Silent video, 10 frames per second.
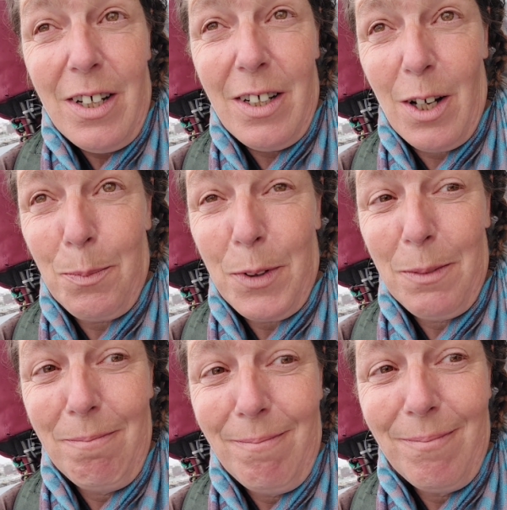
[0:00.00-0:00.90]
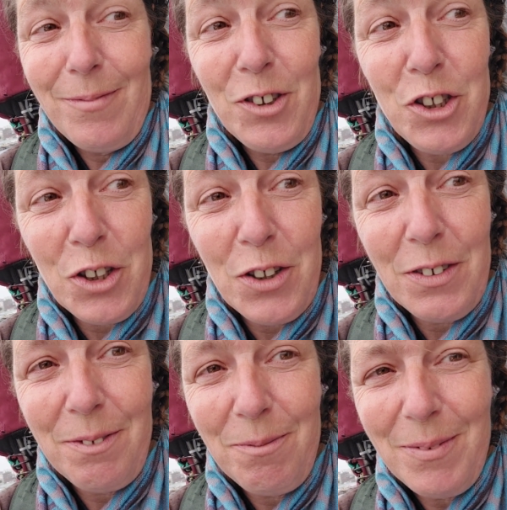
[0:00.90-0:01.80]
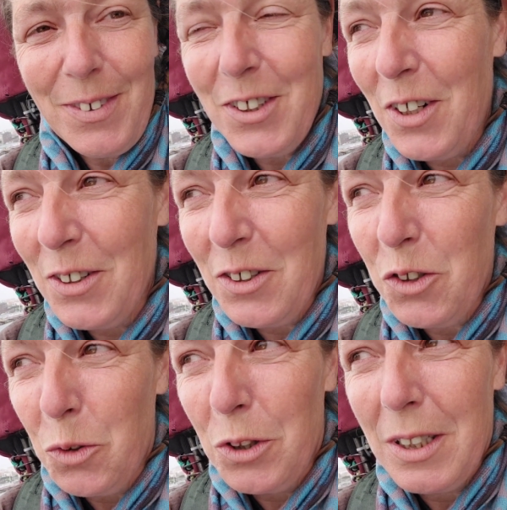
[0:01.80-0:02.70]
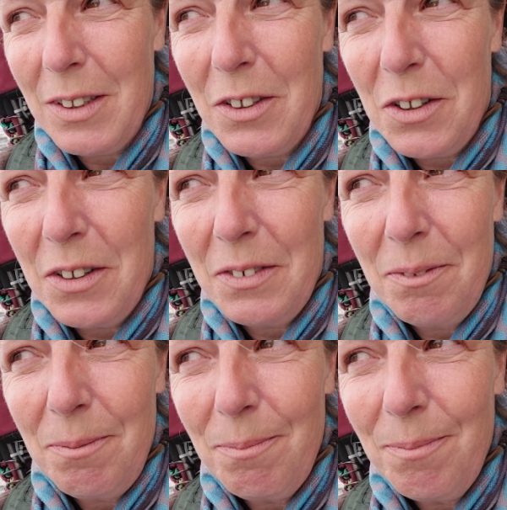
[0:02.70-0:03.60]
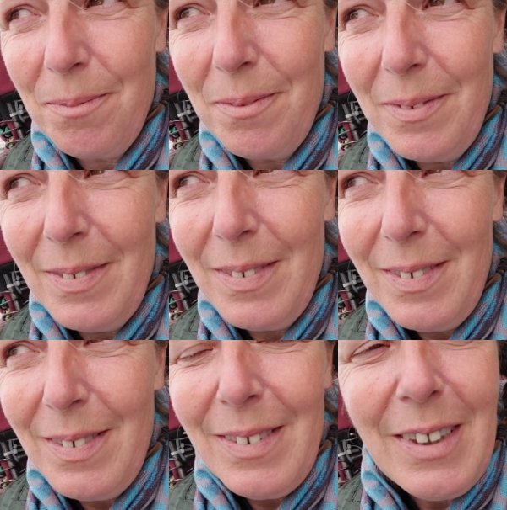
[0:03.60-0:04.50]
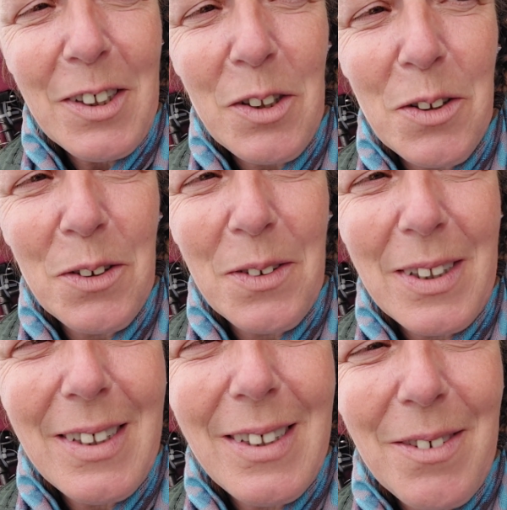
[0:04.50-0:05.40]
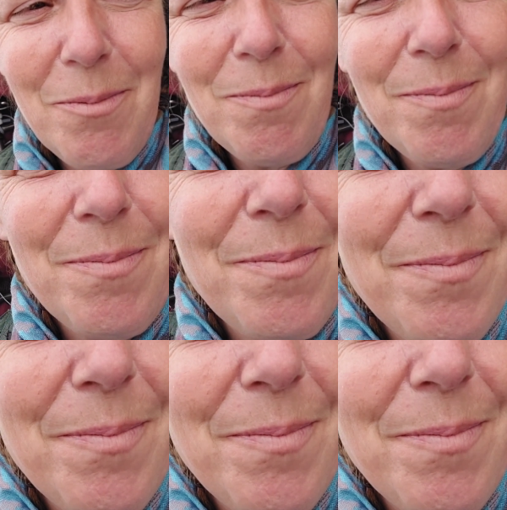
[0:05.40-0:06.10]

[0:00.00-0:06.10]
Yep, done, sorted, done. Let's go do this.